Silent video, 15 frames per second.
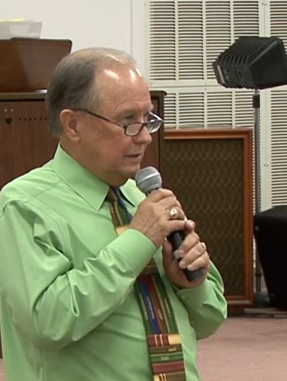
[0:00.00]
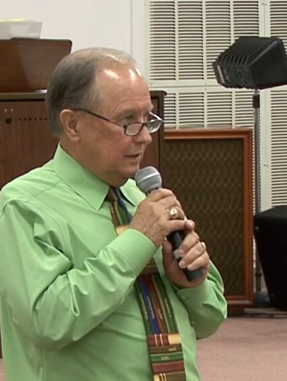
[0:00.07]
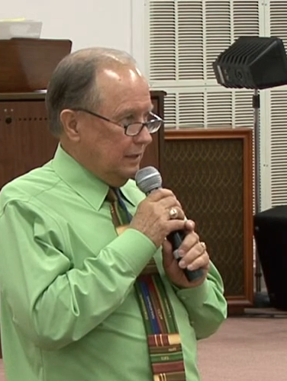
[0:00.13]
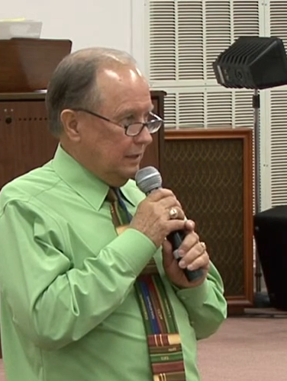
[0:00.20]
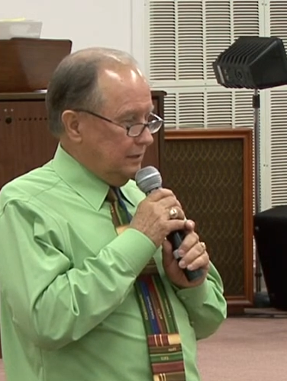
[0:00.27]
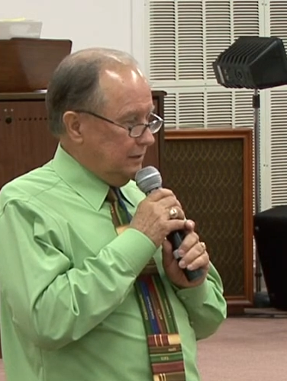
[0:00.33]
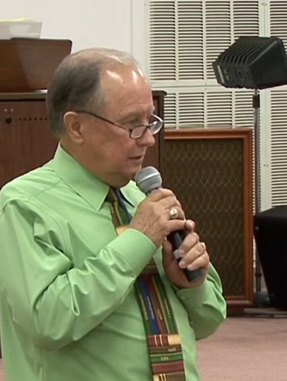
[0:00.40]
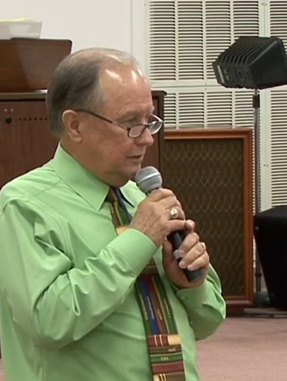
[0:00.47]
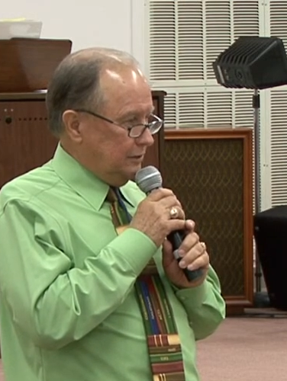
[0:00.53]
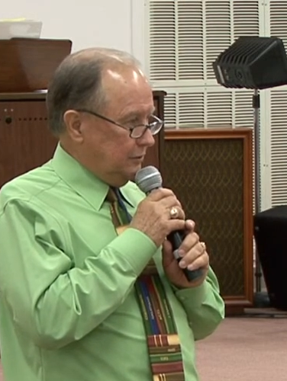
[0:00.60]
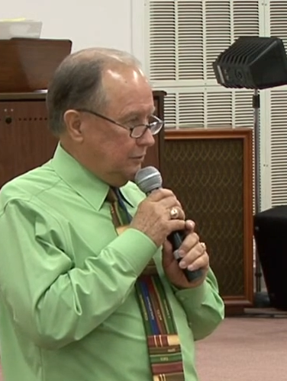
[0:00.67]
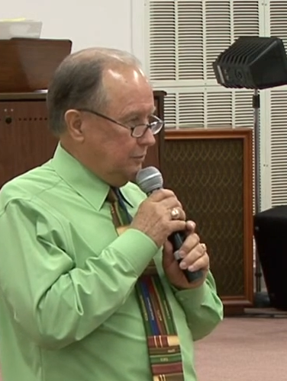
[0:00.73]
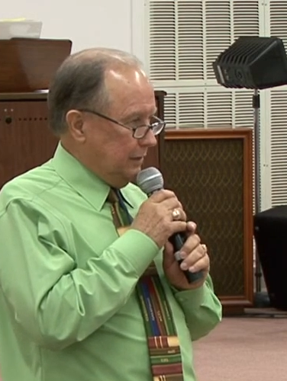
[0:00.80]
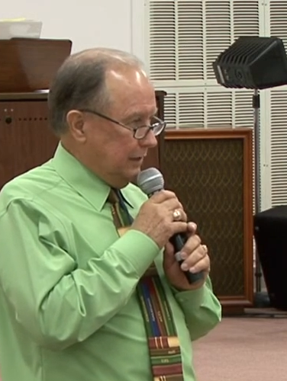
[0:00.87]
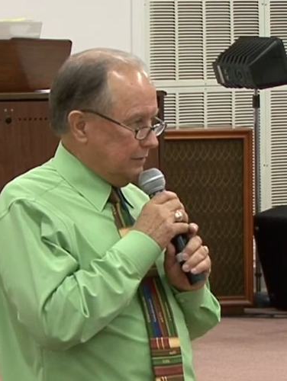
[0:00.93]
I need to
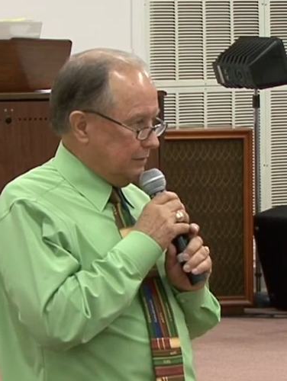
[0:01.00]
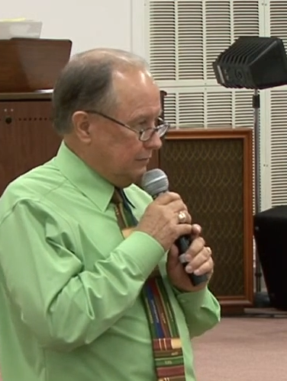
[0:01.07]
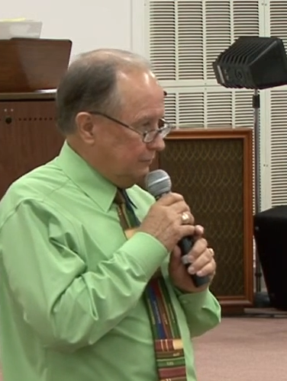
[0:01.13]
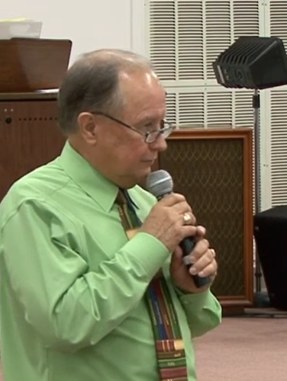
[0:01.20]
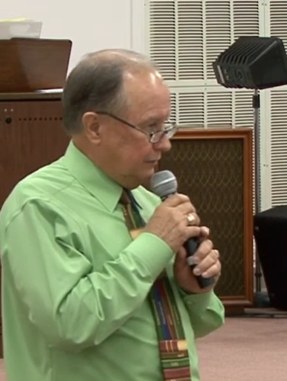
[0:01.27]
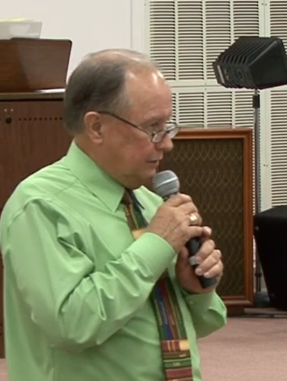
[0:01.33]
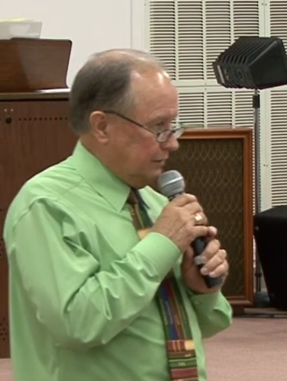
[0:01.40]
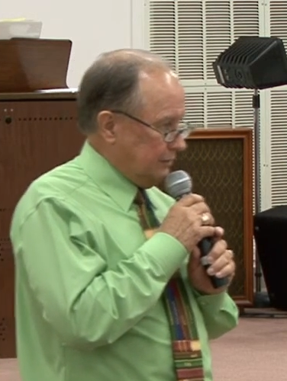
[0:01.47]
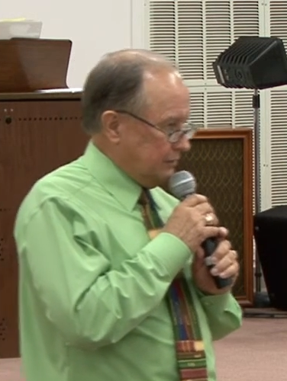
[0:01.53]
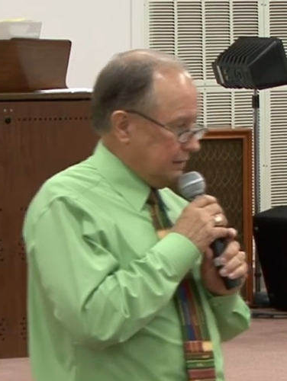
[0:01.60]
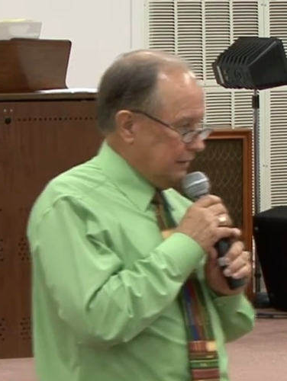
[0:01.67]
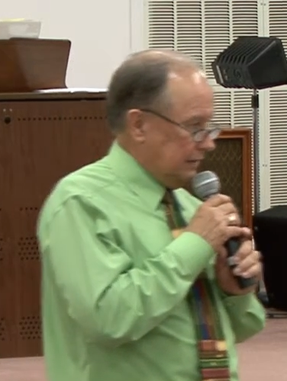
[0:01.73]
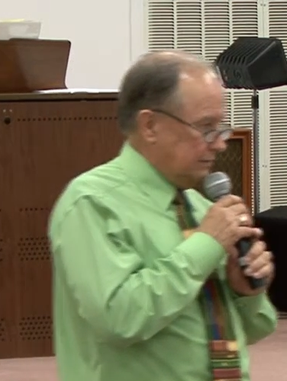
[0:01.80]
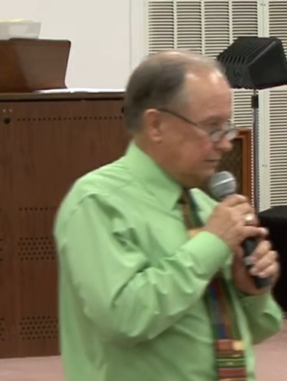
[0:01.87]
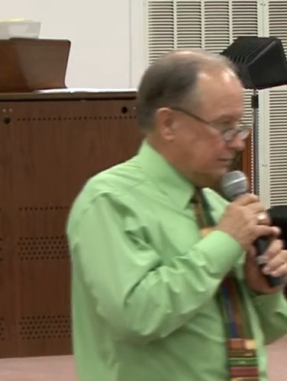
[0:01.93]
go back to the Father's
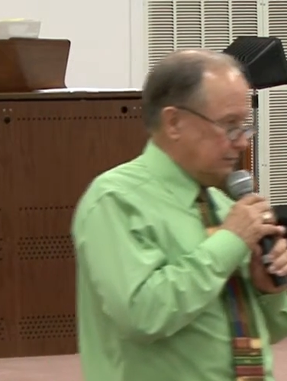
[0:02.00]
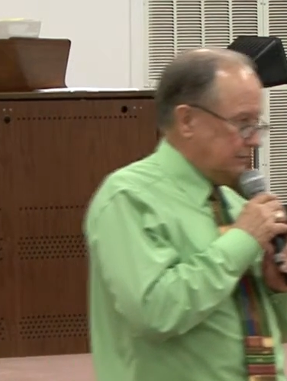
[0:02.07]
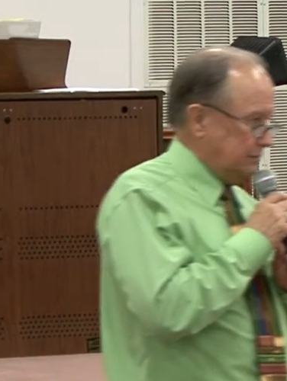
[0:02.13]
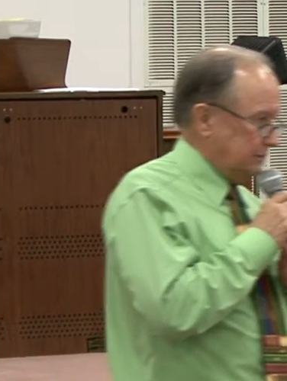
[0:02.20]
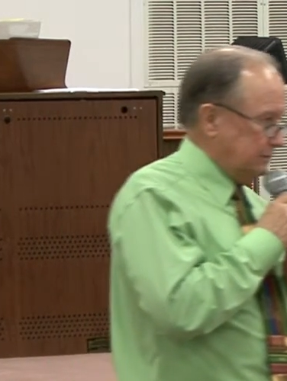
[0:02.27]
house.